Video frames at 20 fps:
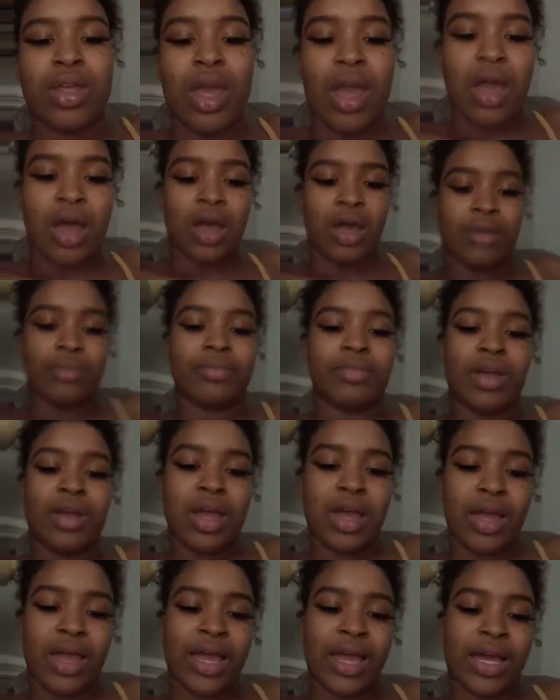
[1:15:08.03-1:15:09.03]
Yeah,
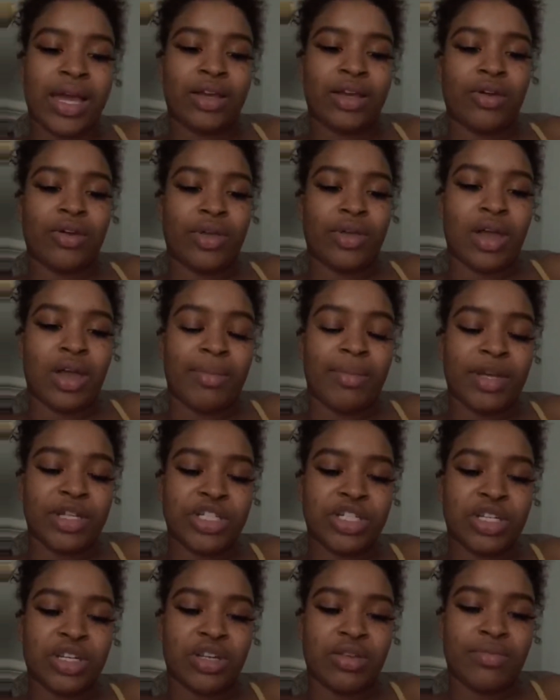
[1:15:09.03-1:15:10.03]
I gotta go. Yeah,
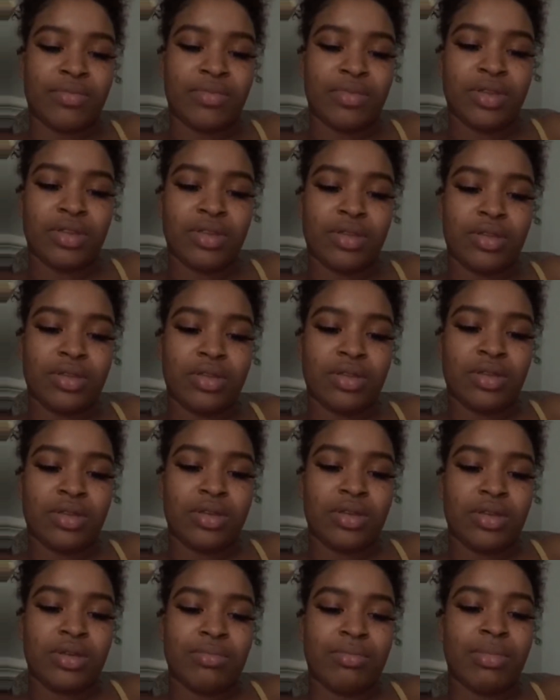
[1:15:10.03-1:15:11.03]
my shit.
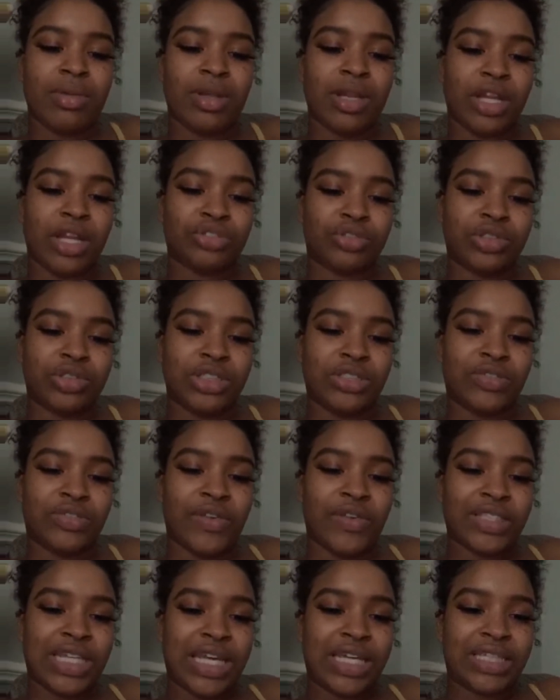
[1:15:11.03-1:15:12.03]
My nacho
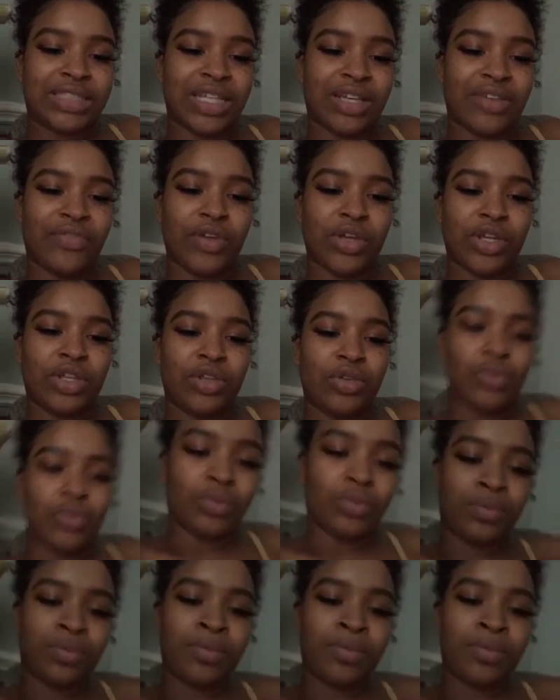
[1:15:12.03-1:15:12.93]
cheese face ass nigga. Fuck you.